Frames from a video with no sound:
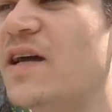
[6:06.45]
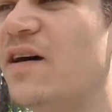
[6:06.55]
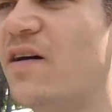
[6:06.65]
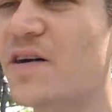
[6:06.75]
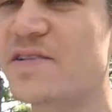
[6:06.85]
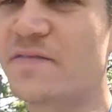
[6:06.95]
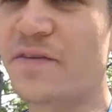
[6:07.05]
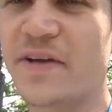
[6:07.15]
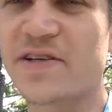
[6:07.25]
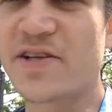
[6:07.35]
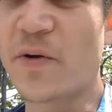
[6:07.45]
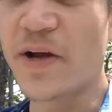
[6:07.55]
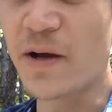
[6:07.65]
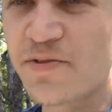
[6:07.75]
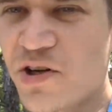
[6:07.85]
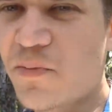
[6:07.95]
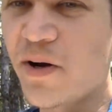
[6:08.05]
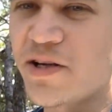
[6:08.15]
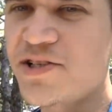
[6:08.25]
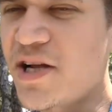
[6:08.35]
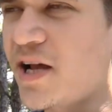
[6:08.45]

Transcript: cost of living is going up so much